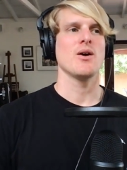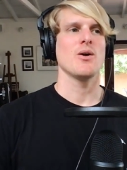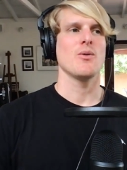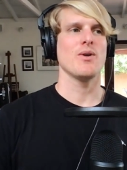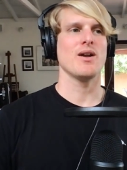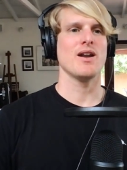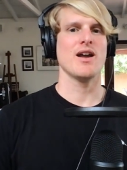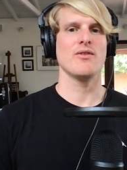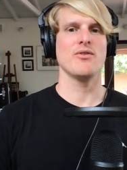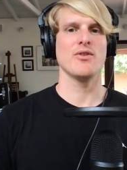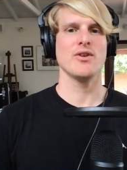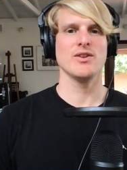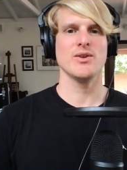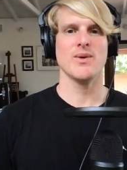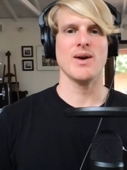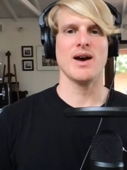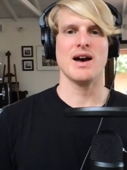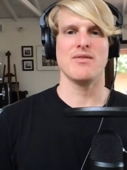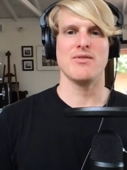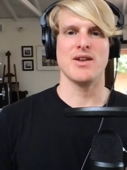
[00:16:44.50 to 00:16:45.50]
Whenever you
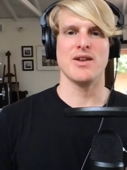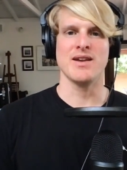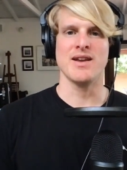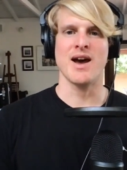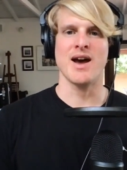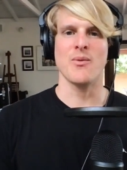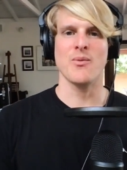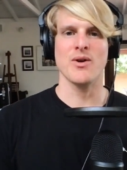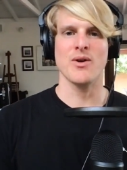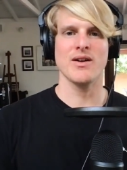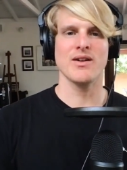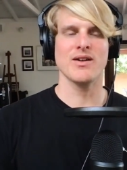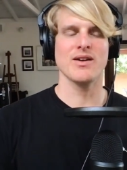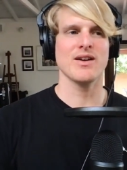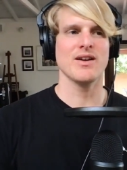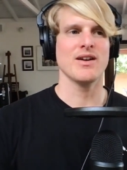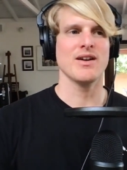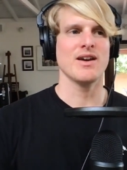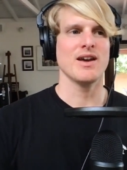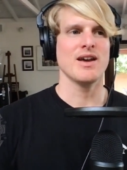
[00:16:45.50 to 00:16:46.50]
have a network,
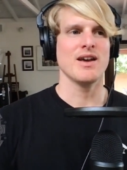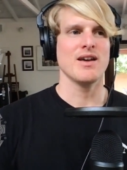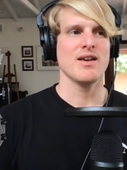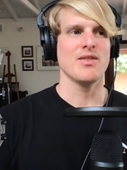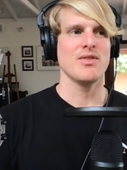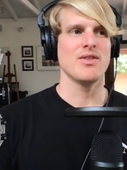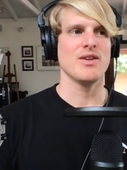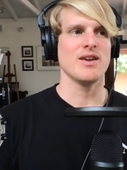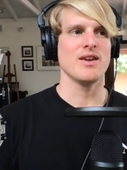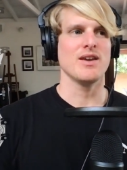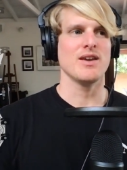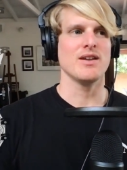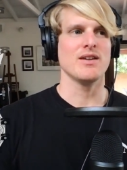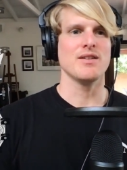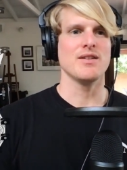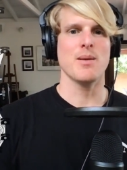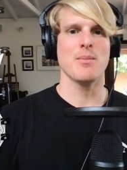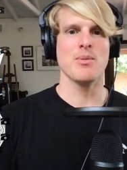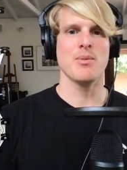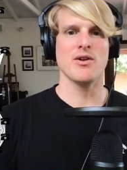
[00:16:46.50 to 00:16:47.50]
the
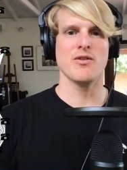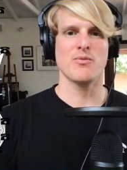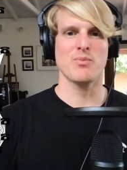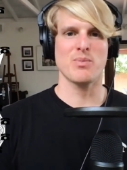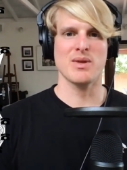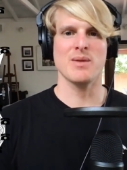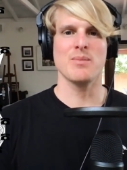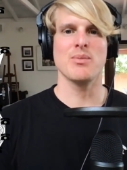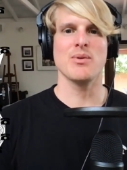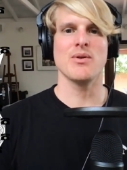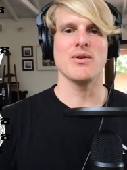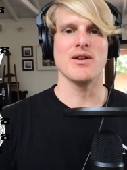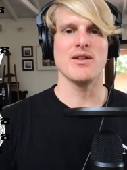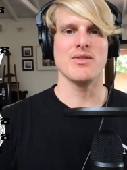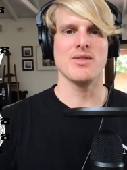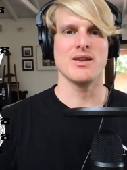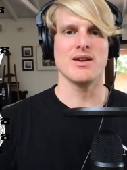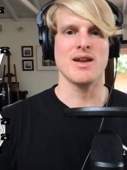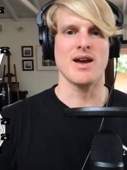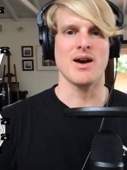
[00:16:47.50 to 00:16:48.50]
number of people
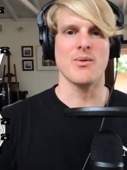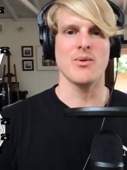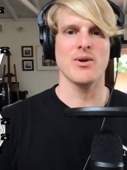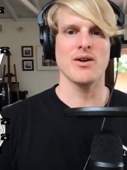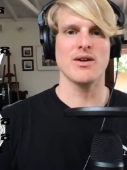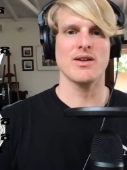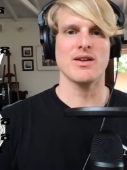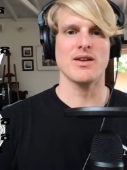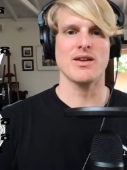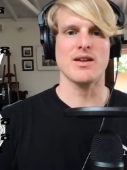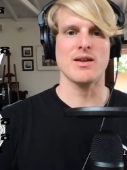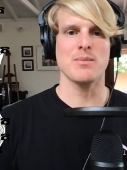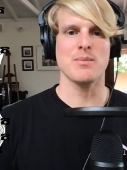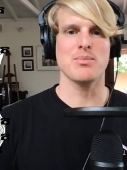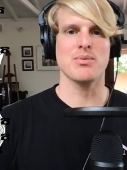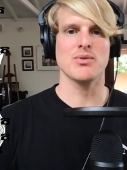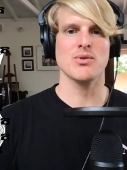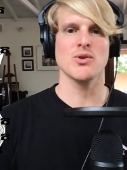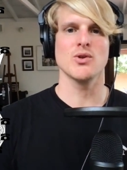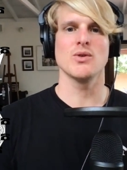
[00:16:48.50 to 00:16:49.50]
in the network
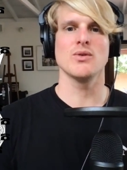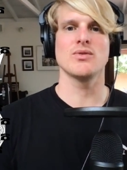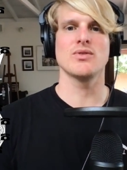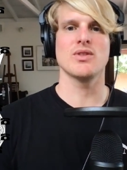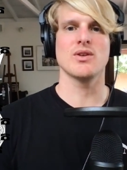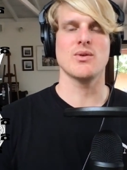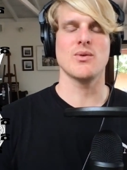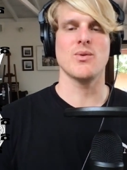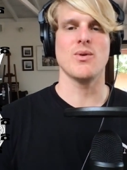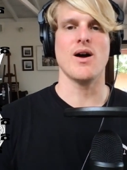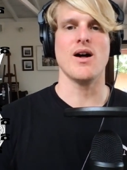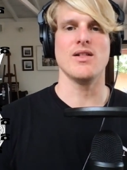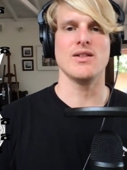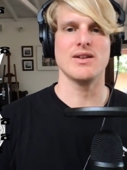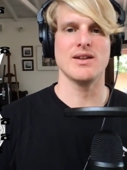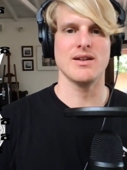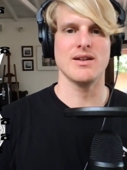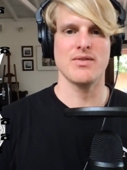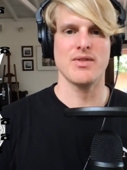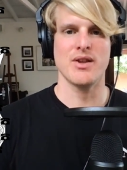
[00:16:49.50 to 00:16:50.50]
improves the
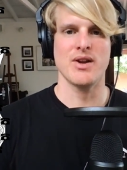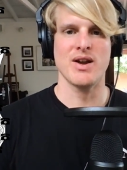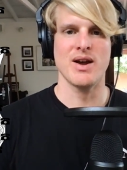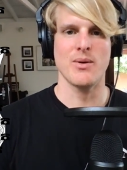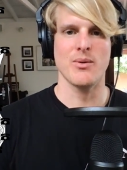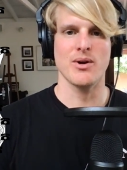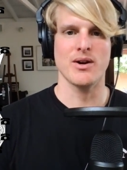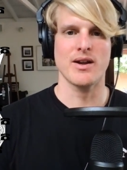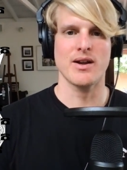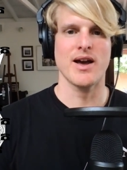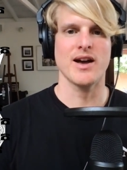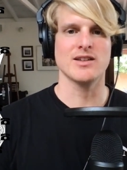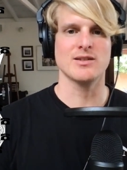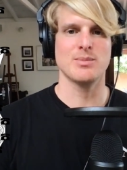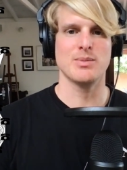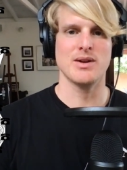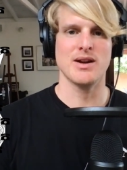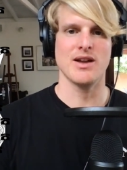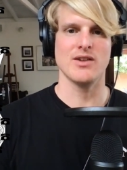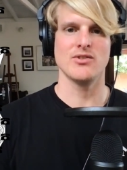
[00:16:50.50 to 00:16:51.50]
quality of the network
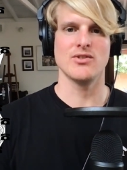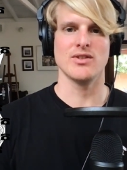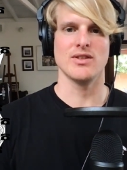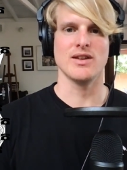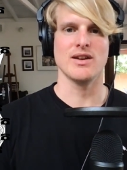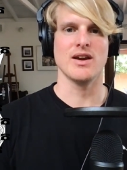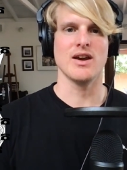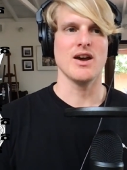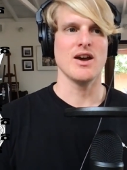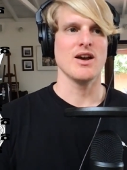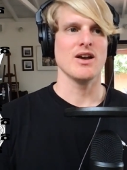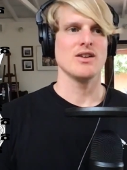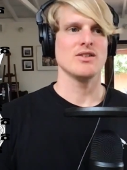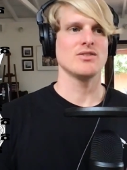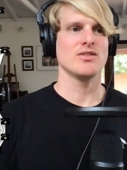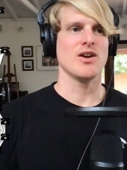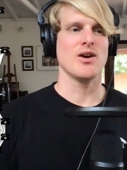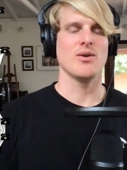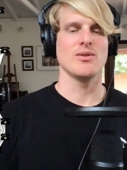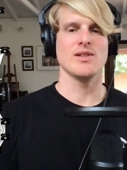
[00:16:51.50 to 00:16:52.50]
exponentially.
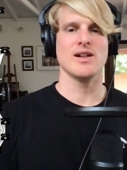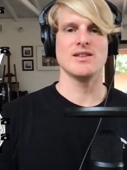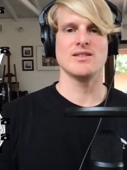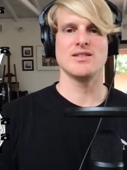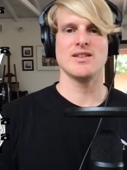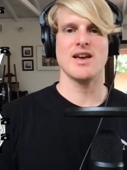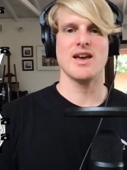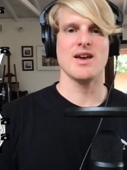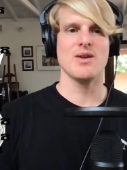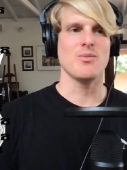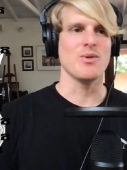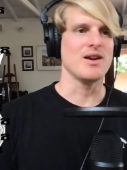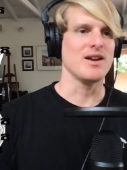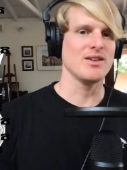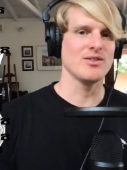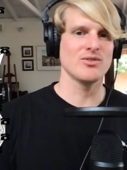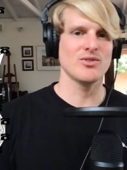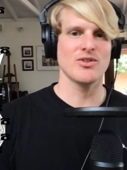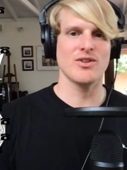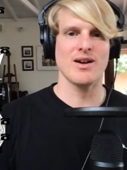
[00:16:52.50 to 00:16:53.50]
So let's say when
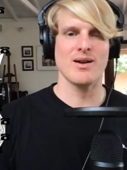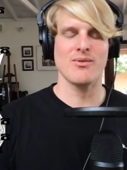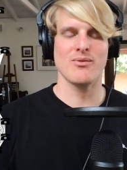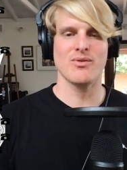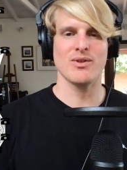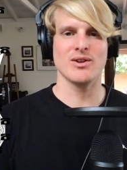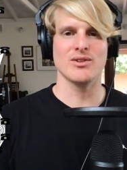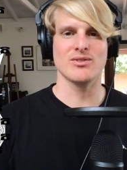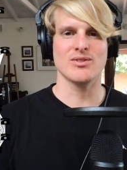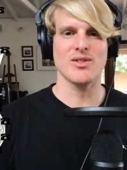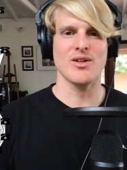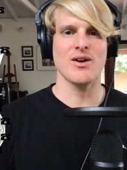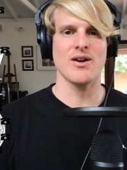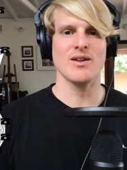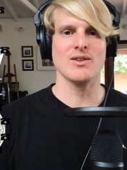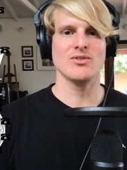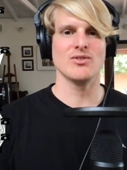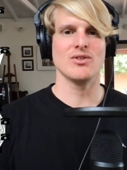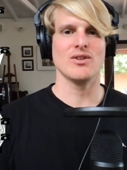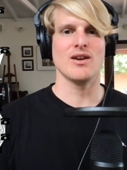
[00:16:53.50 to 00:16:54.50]
Instagram first
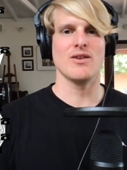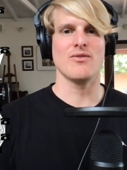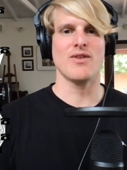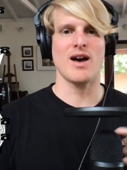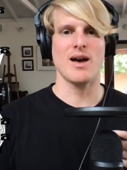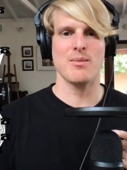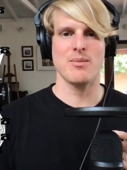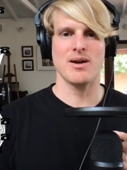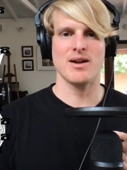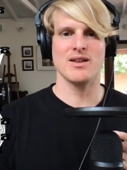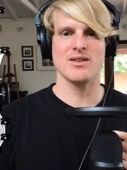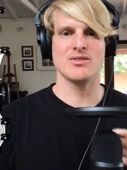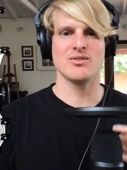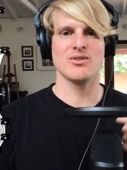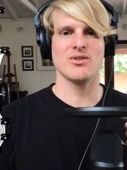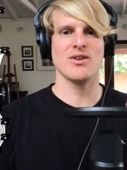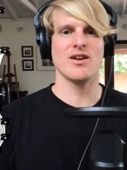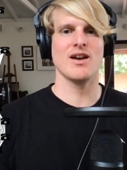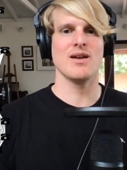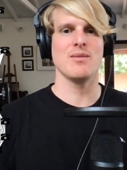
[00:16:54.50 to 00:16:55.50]
launched, if I'm on
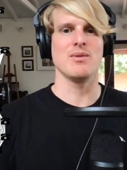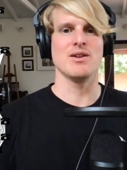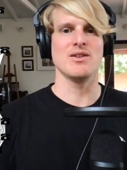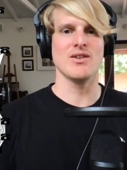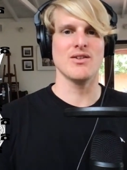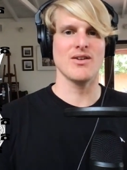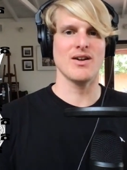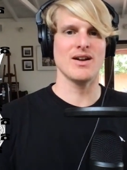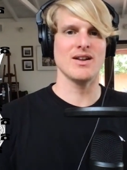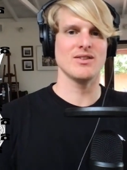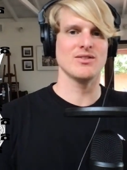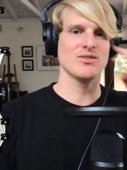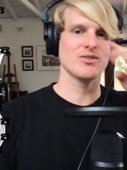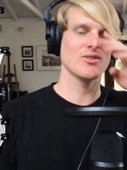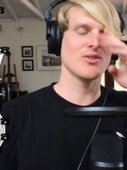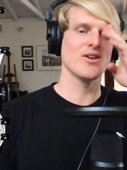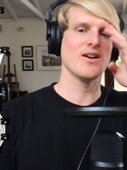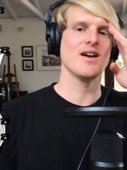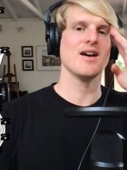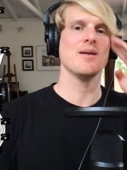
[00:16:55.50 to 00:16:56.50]
Instagram and you're on
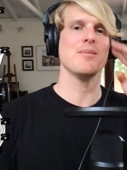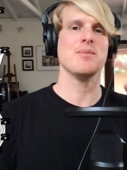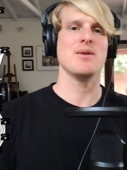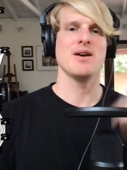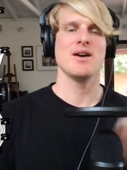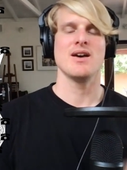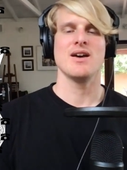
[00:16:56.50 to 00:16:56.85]
Instagram,